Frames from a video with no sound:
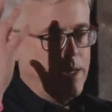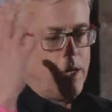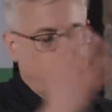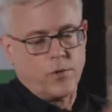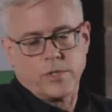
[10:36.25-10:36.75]

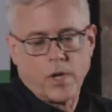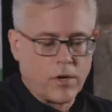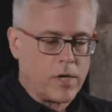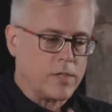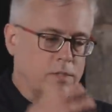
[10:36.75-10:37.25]

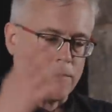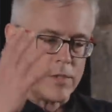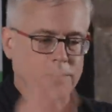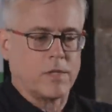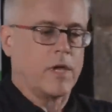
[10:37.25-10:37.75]
authoritarianism
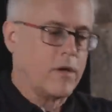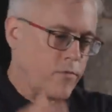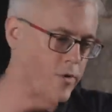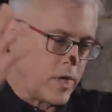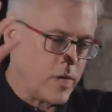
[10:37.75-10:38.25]
and
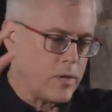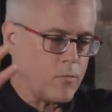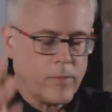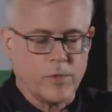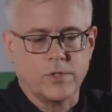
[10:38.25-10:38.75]
slavery and
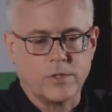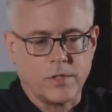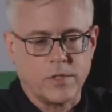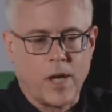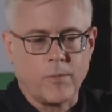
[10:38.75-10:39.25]
women's
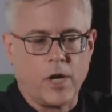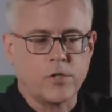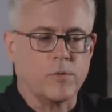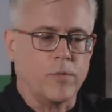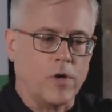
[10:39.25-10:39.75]
domination,